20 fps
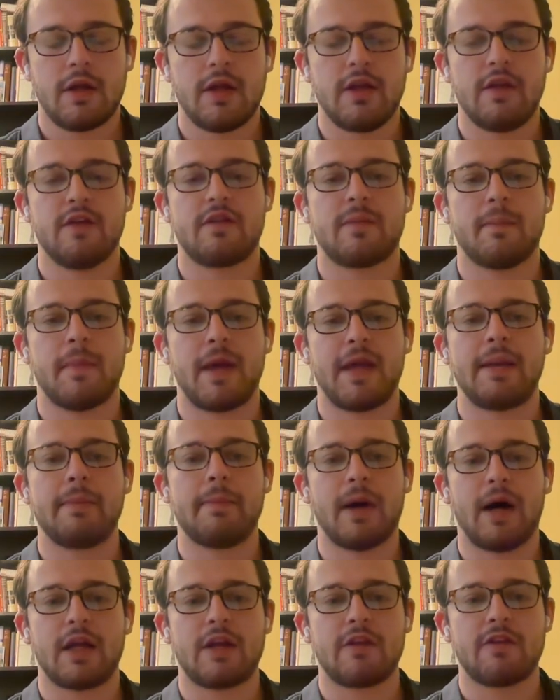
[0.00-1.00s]
is
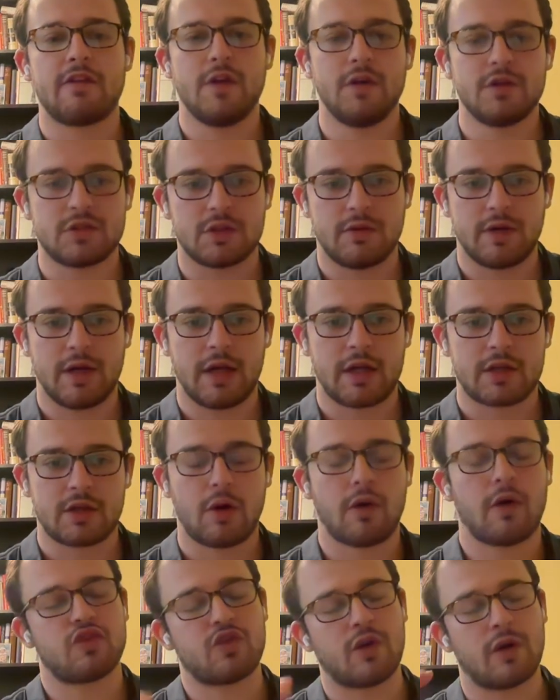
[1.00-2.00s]
many body fusion react,
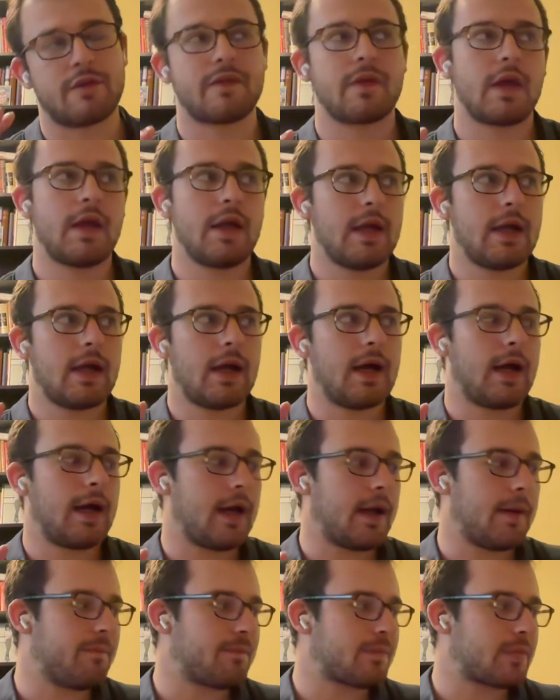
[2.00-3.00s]
or sort
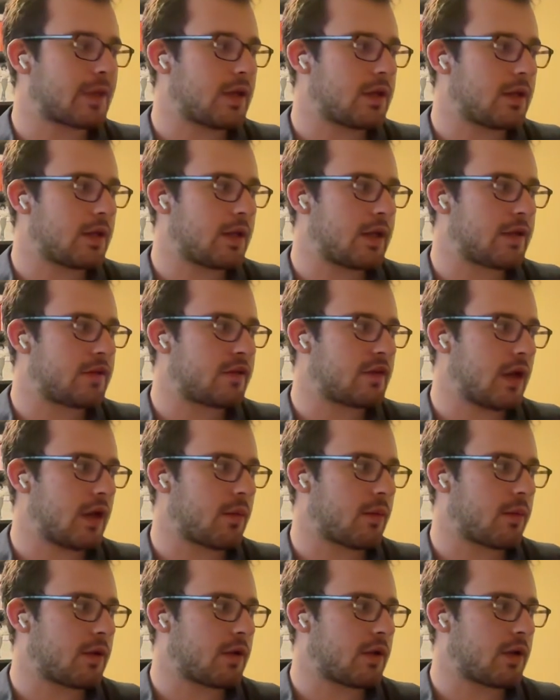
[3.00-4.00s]
of that's
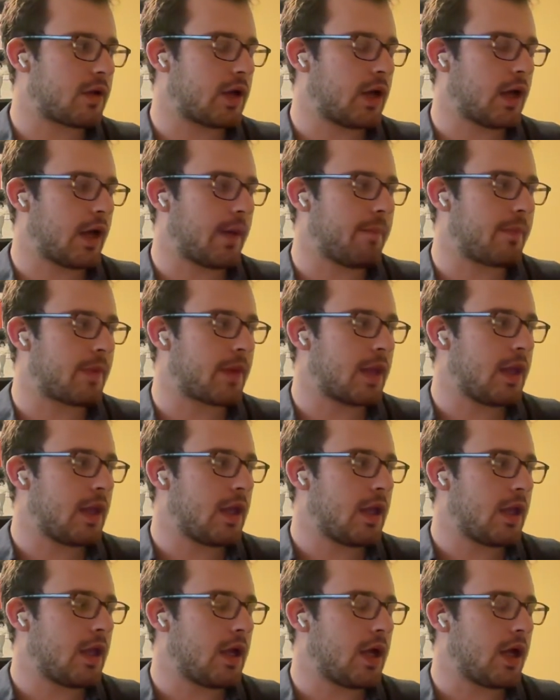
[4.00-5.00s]
not.
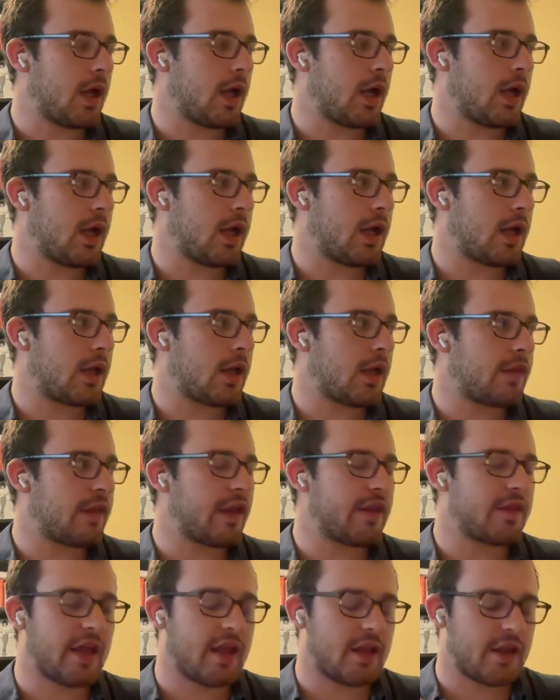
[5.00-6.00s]

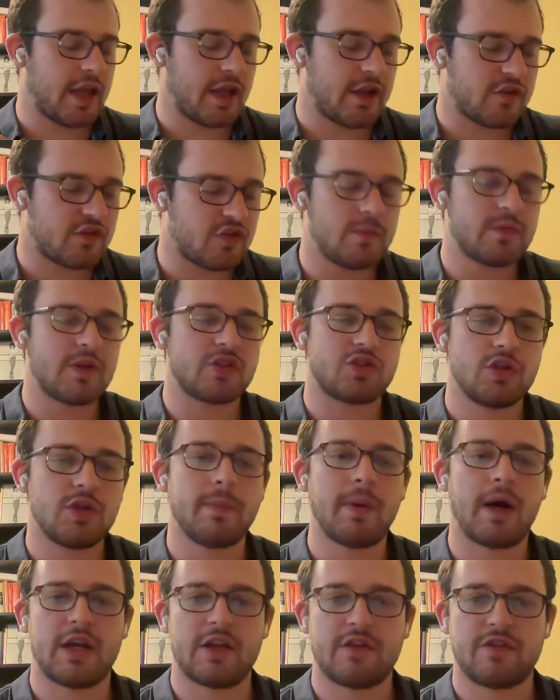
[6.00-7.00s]
They assumed a
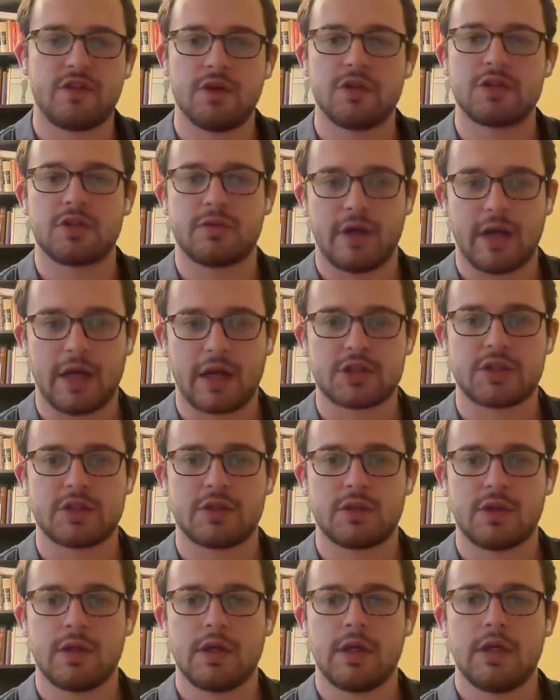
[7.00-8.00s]
two-body fusion
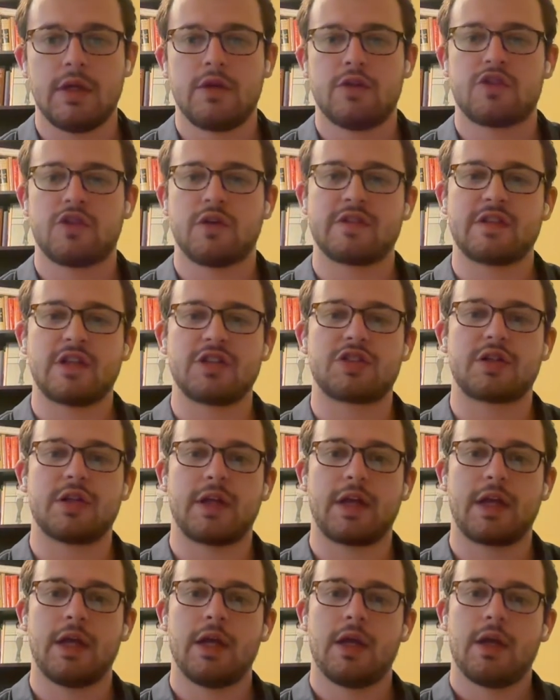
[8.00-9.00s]
reaction. So
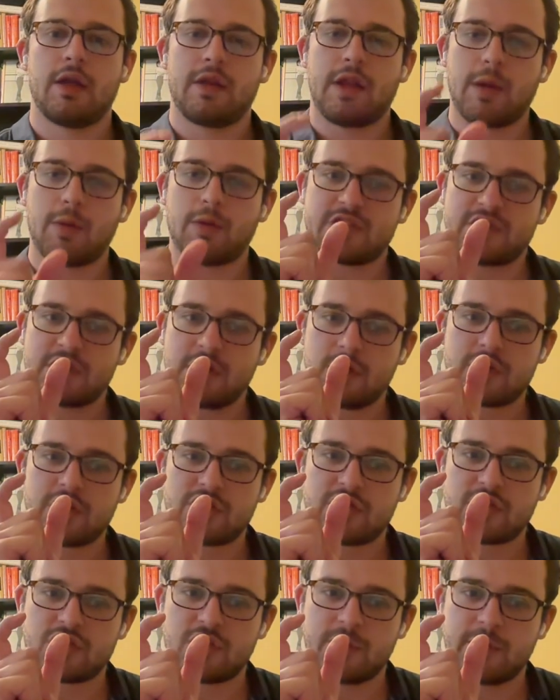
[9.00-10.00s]
essentially, they were still
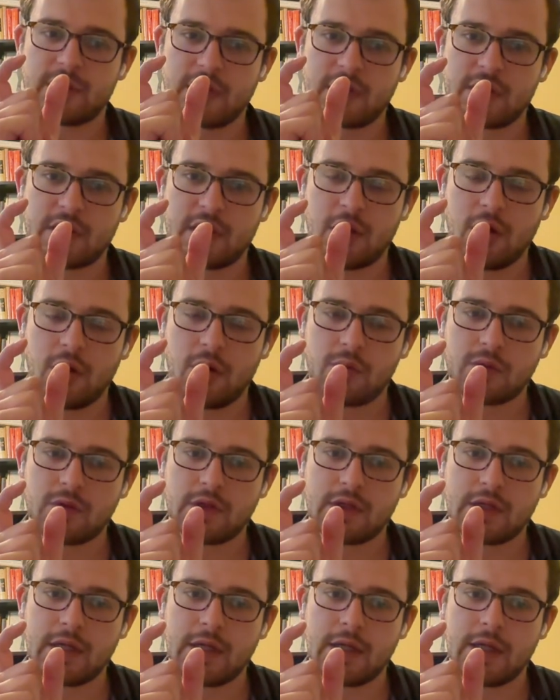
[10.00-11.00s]
just assuming that the
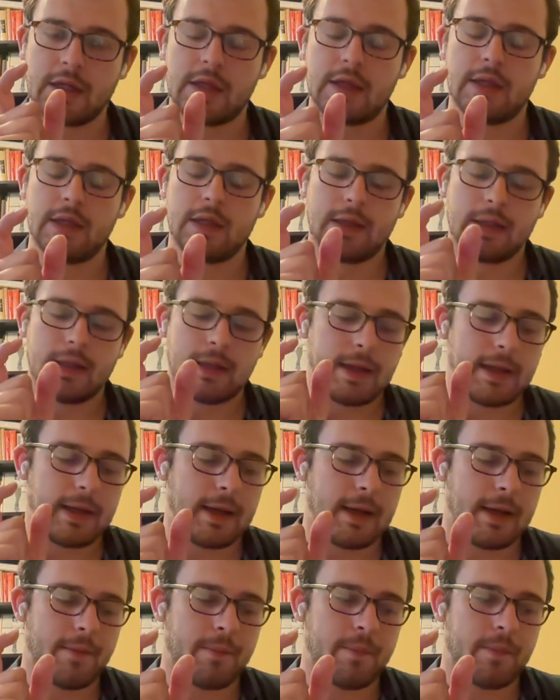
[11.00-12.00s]
only
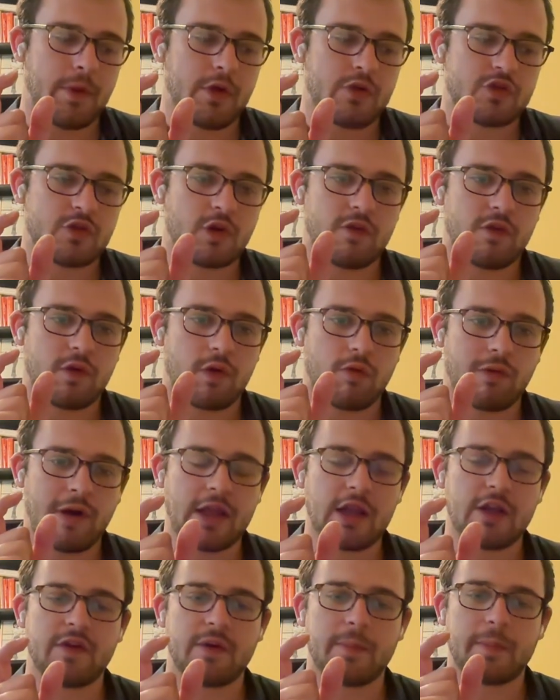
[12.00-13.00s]
sort of
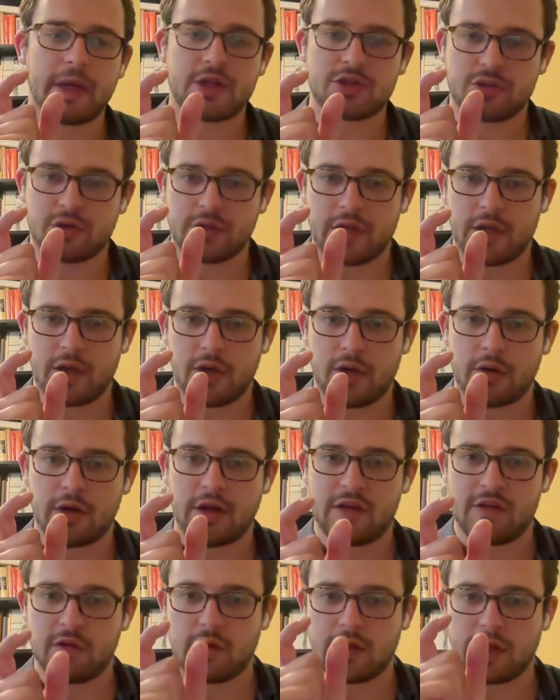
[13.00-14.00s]
relevant picture
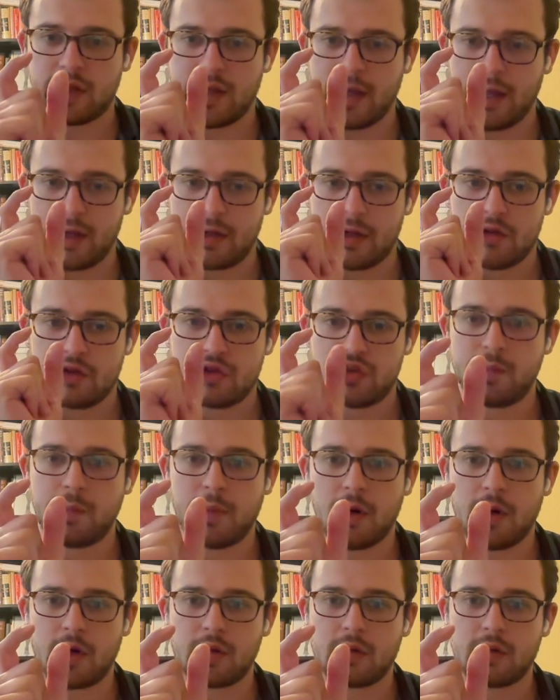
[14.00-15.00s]
here is looking at two
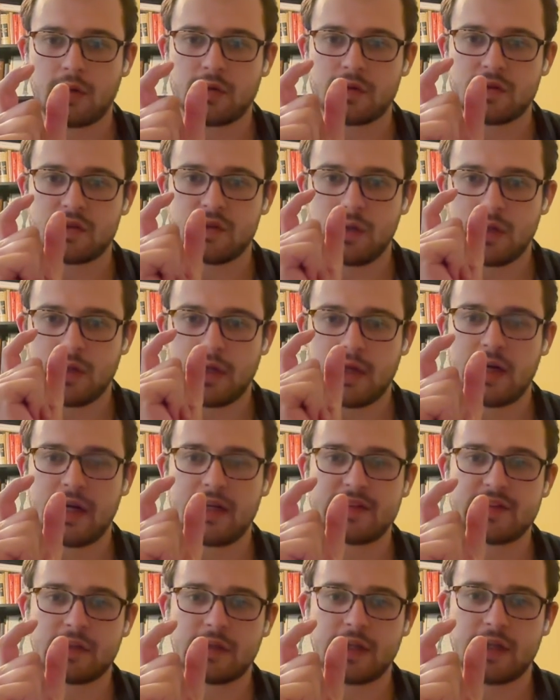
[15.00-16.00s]
particles in
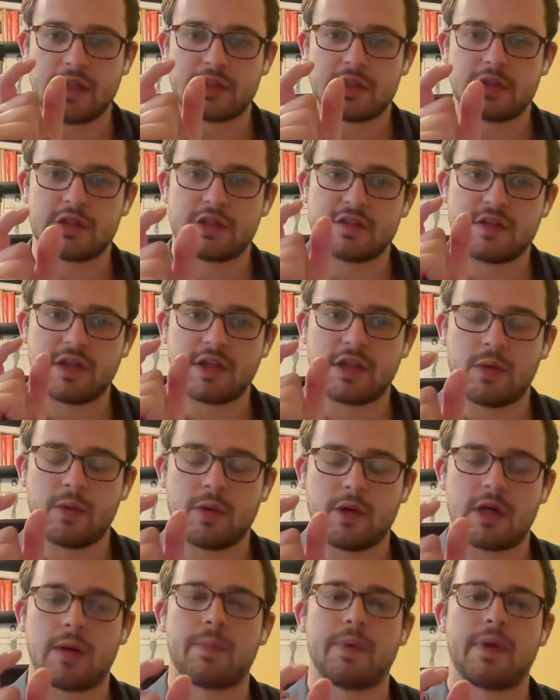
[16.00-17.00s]
isolation, just like
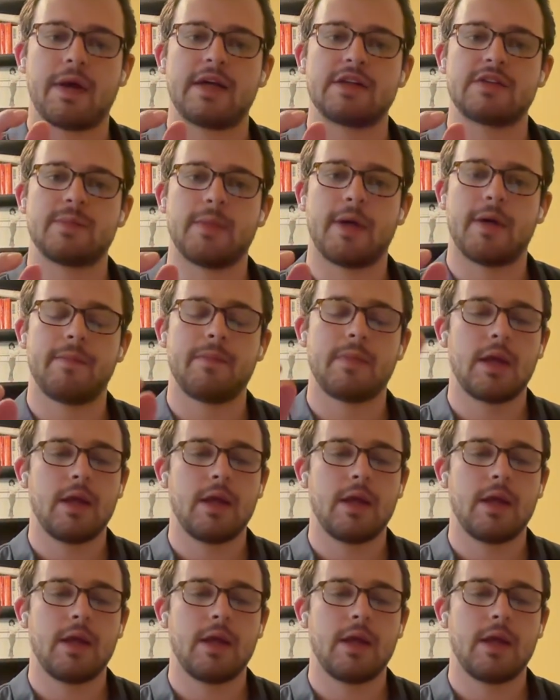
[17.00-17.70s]
you would in a plasma.